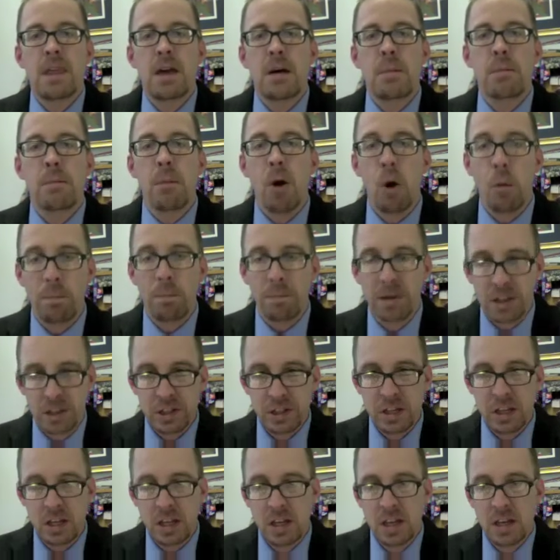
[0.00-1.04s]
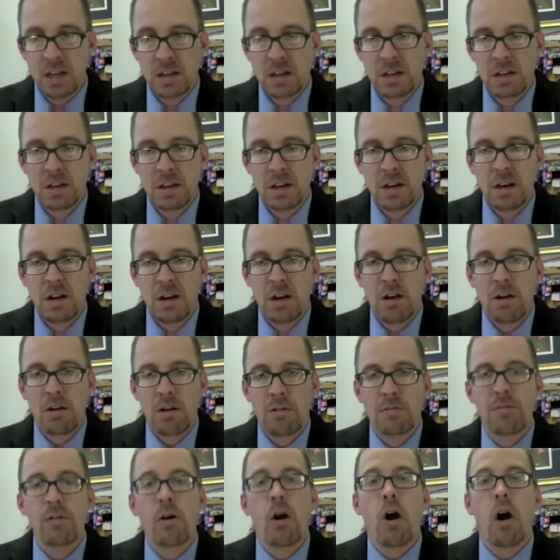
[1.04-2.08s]
mobility
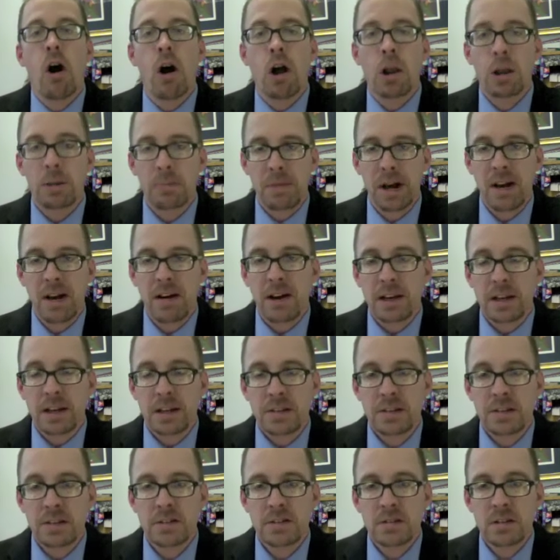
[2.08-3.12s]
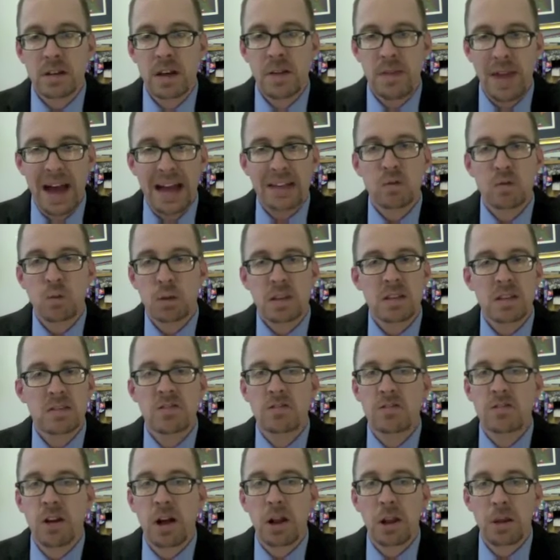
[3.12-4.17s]
for all Americans. And that's what this
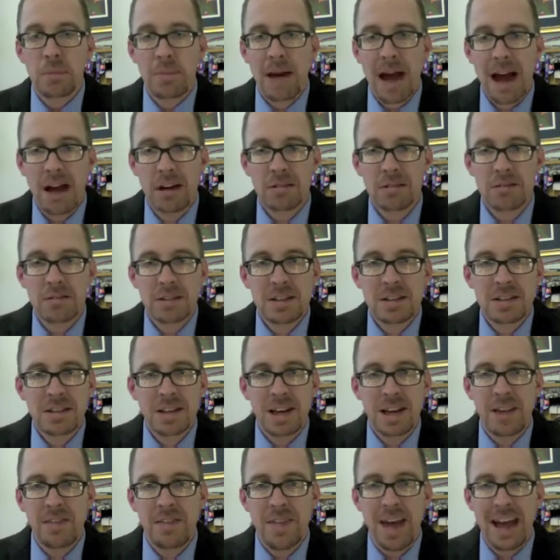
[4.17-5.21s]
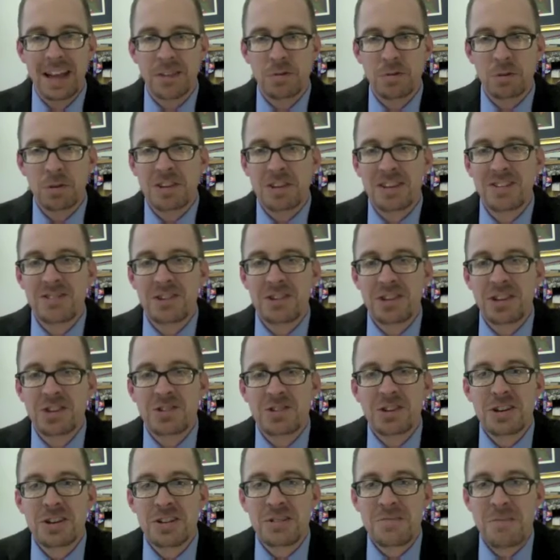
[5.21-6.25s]
is all about, and that's what this
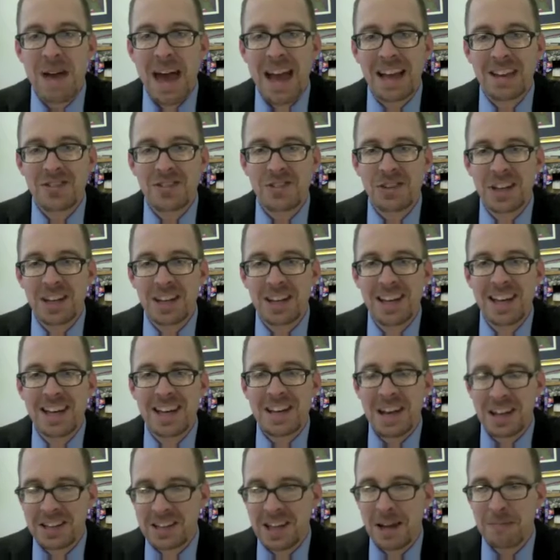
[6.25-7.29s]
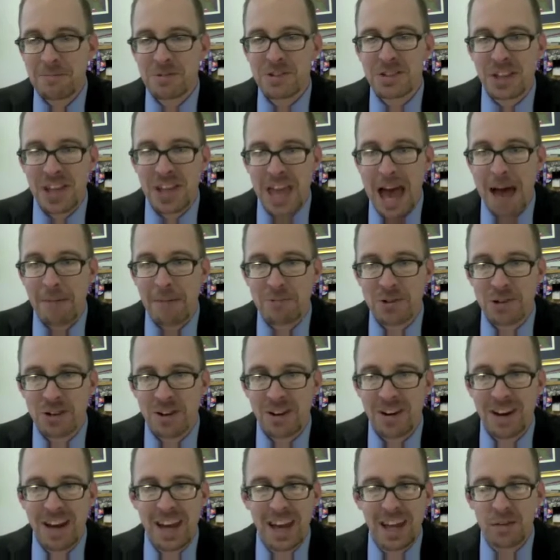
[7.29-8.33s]
edition of the magazine attempts to
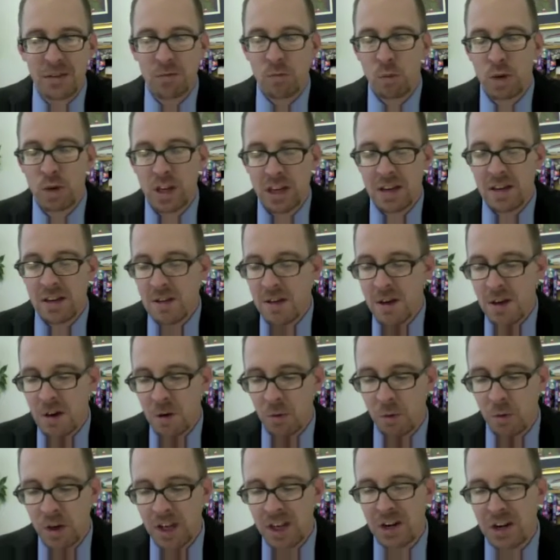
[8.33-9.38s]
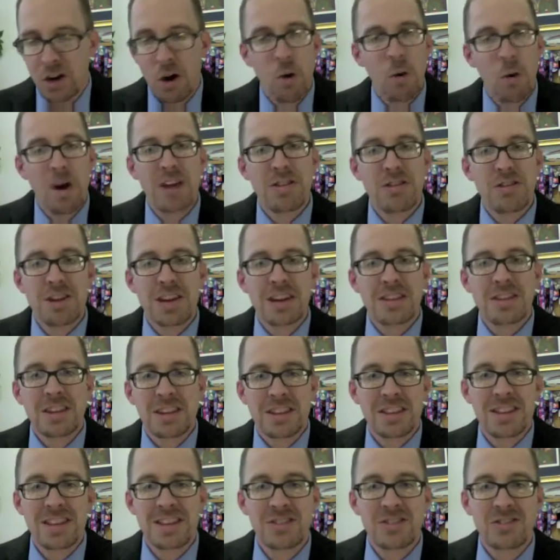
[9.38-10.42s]
capture. And we we in no way think
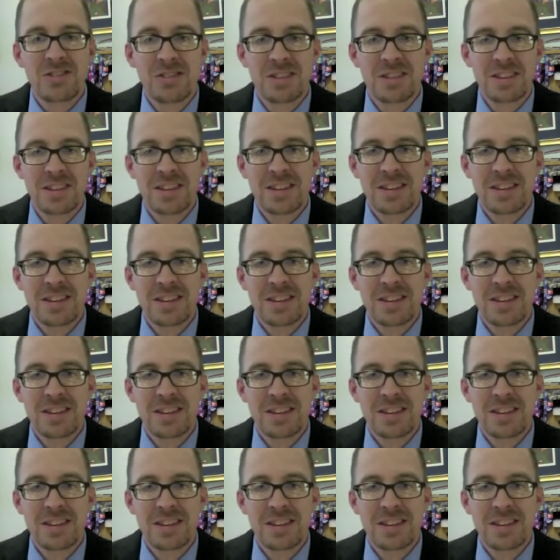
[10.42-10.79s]
that this